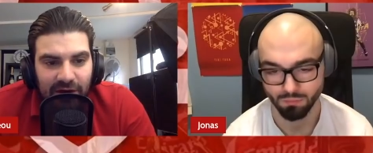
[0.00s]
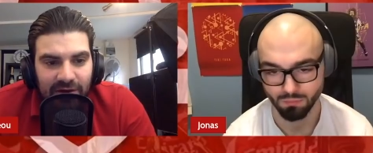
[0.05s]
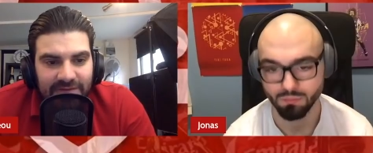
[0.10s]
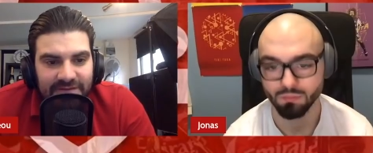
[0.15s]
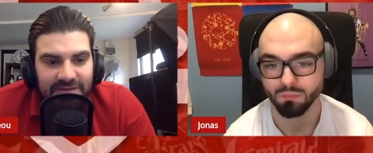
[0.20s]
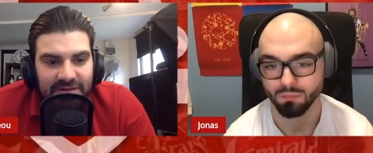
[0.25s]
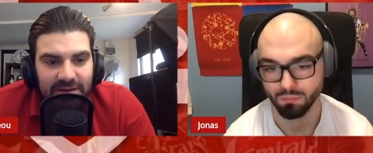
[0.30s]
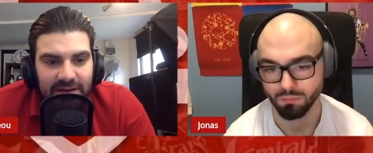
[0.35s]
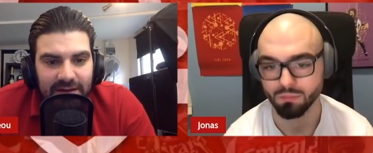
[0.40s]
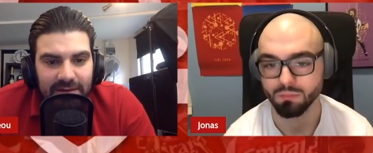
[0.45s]

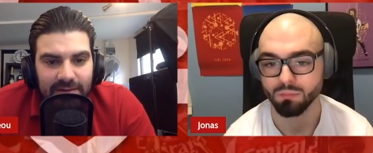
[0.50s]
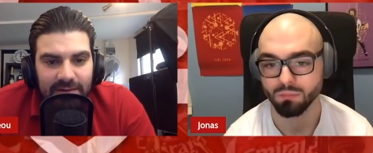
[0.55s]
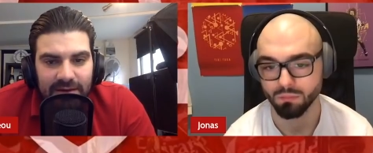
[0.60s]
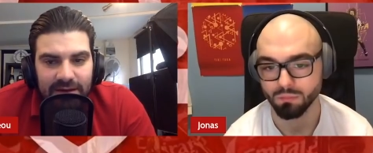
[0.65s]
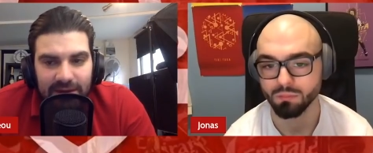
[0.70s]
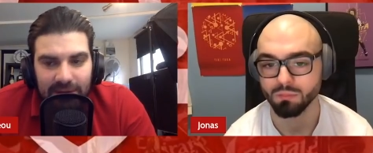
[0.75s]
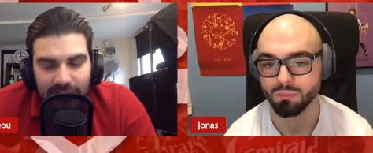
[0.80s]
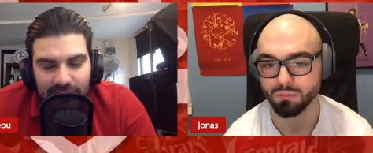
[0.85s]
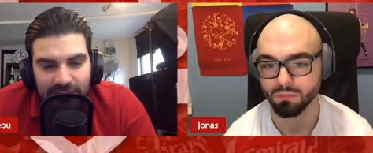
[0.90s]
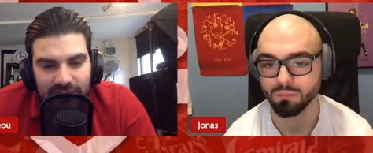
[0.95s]
Speaker 1: after. And
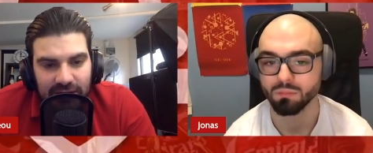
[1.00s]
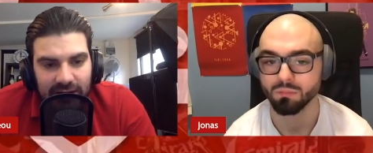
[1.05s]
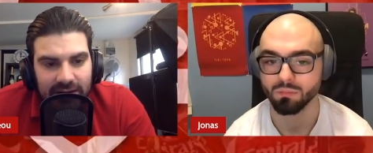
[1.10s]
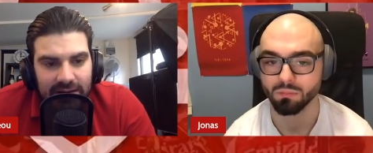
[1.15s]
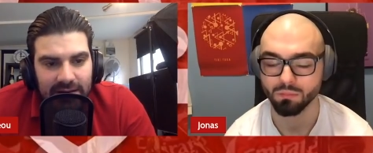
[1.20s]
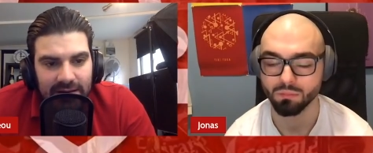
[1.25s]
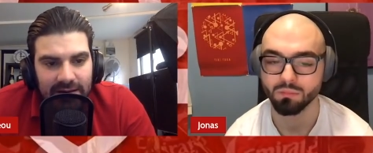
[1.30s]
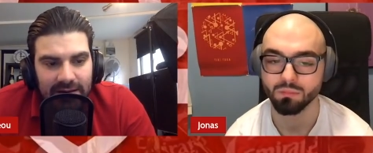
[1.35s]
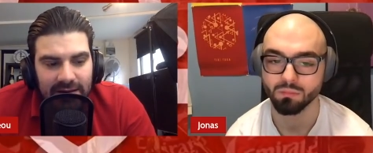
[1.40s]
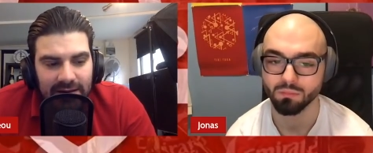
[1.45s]
we know
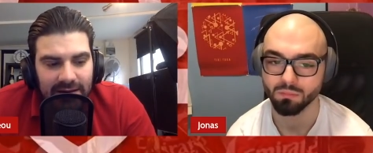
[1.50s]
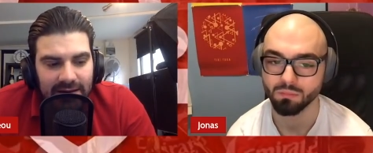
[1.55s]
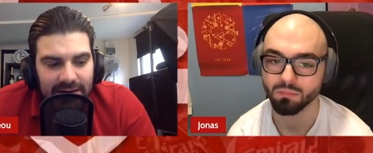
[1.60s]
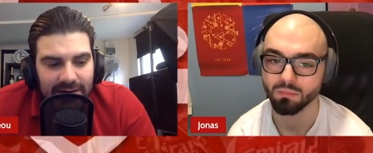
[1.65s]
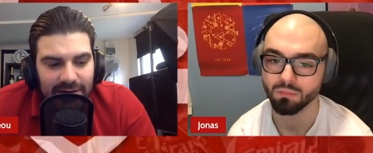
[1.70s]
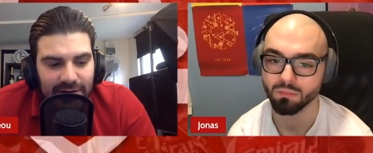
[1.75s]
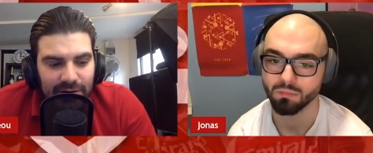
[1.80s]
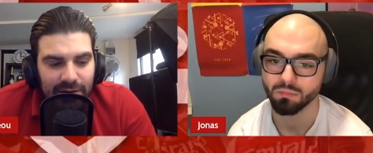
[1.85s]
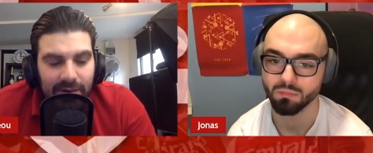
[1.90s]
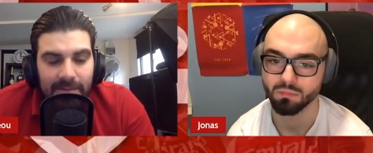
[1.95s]
that,
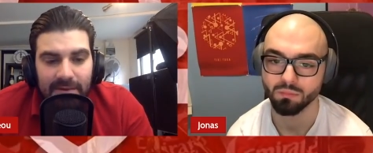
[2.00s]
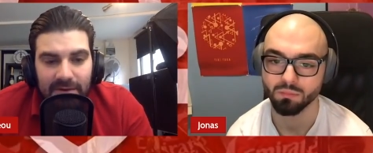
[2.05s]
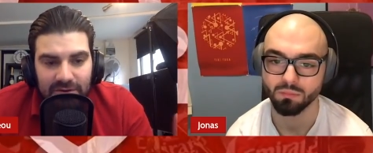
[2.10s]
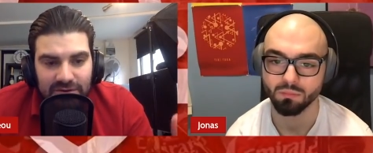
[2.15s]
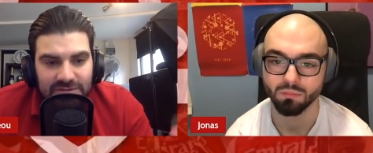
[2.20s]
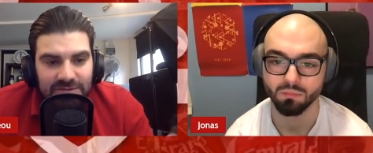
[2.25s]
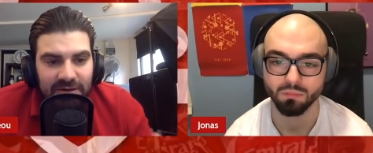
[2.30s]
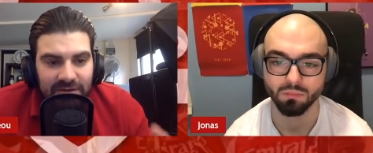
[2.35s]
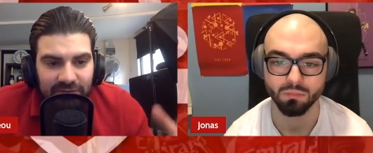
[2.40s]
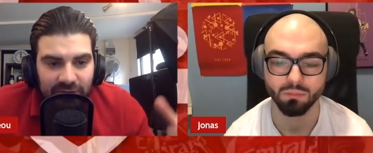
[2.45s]
you know,
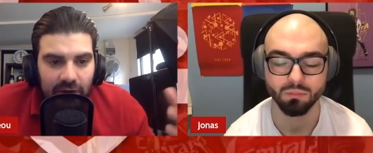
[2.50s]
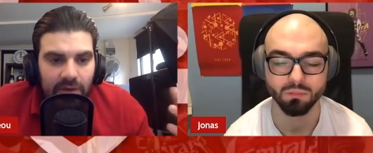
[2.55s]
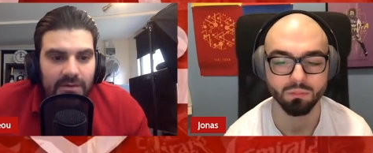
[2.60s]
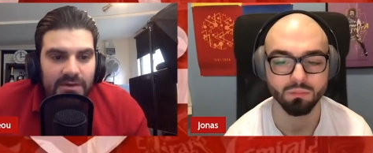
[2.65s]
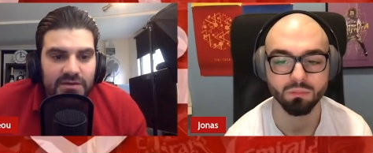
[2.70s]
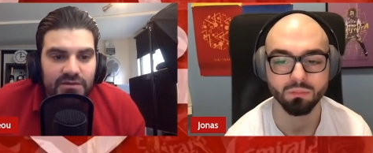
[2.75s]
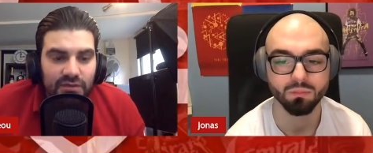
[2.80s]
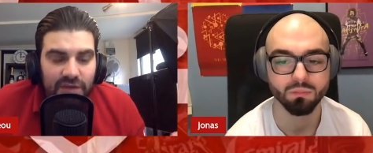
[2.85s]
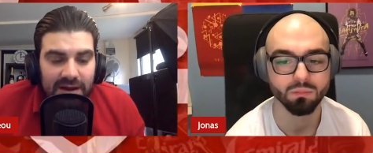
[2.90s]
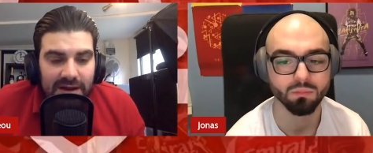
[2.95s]
Emile
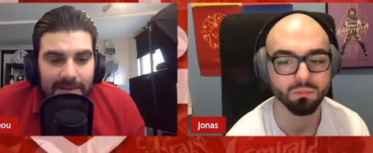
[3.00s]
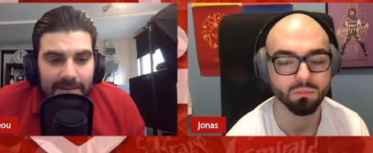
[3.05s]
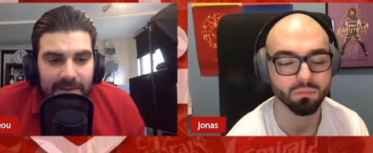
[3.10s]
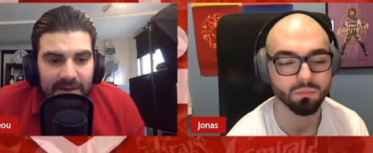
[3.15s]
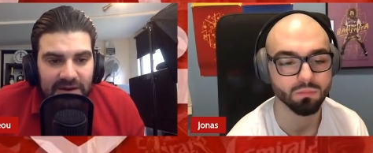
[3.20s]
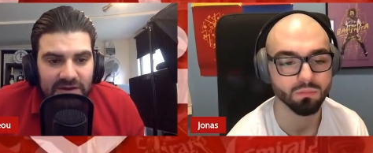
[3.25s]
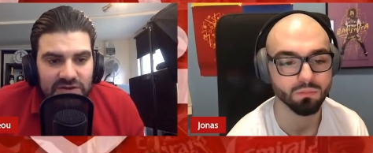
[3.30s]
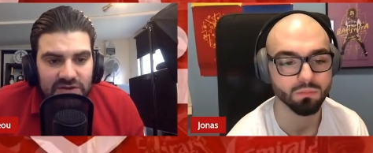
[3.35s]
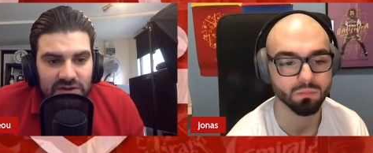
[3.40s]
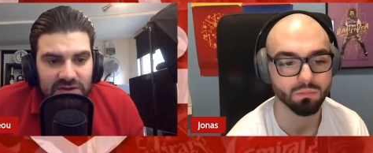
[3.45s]
Smith-Rowe has really
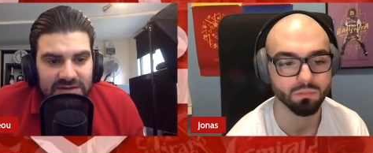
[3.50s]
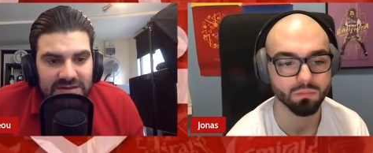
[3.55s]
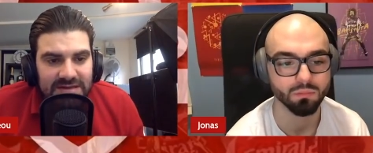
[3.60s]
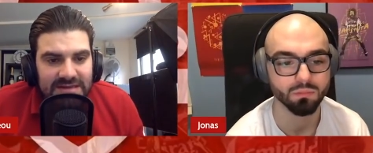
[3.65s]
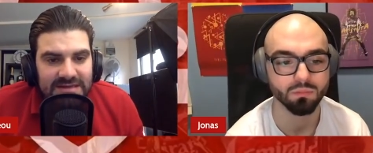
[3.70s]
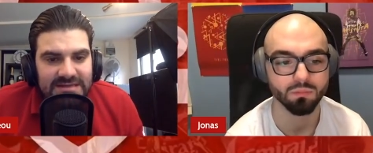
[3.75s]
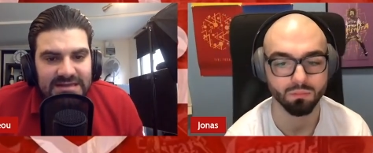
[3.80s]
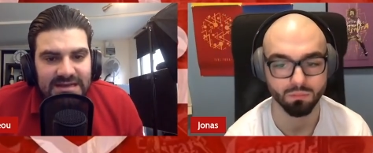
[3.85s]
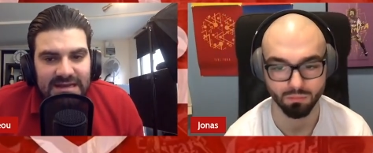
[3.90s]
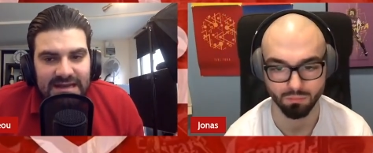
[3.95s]
burst
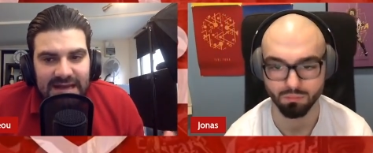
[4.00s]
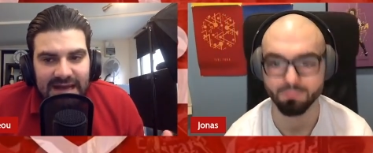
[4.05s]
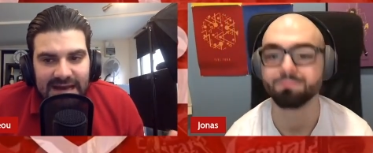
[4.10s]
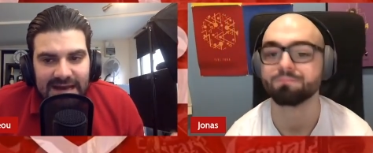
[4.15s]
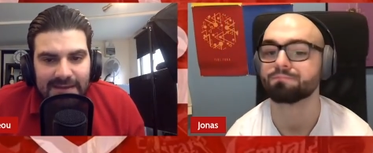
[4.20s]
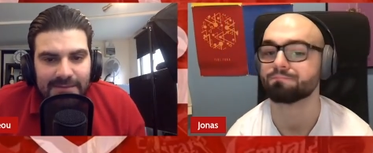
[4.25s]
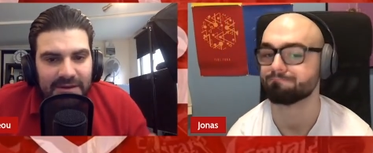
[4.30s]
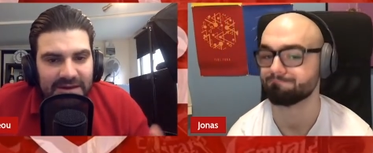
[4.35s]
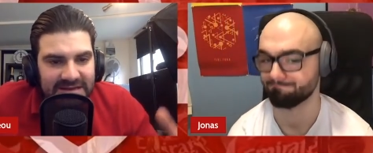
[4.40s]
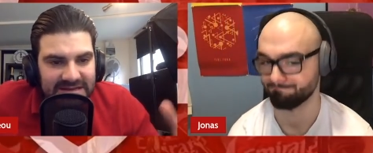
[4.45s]
onto the scene
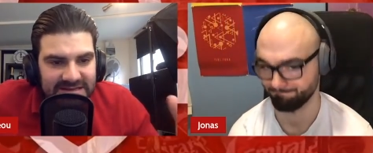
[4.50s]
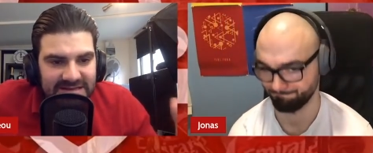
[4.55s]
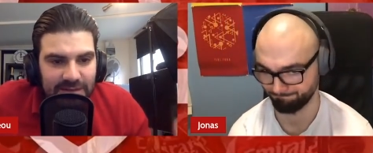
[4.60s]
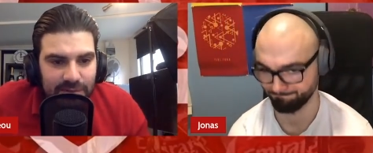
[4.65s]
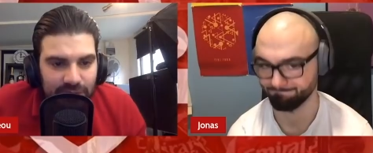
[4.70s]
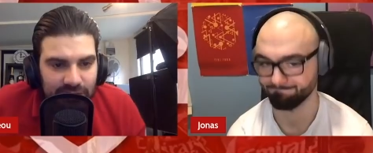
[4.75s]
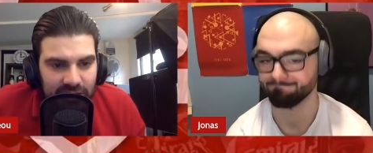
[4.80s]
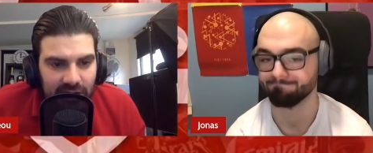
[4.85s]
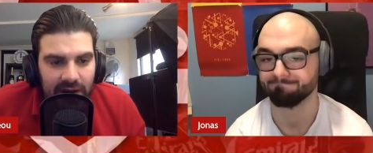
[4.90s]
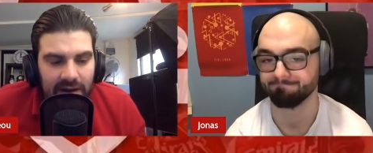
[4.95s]
lately, but he's
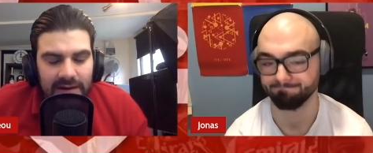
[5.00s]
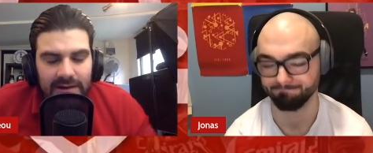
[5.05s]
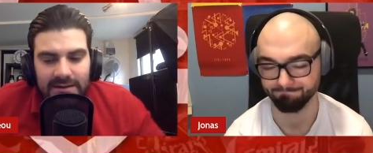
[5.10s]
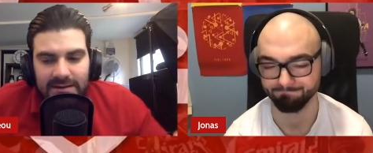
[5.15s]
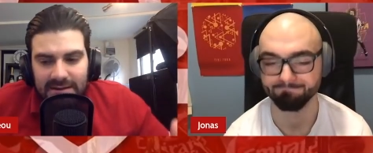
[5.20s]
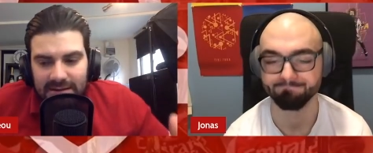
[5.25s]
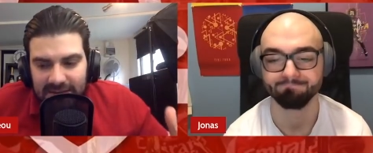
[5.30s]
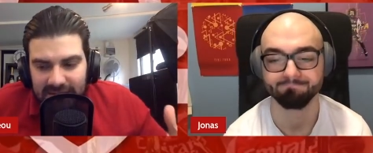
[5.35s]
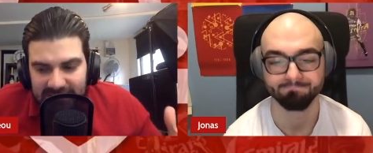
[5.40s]
still young.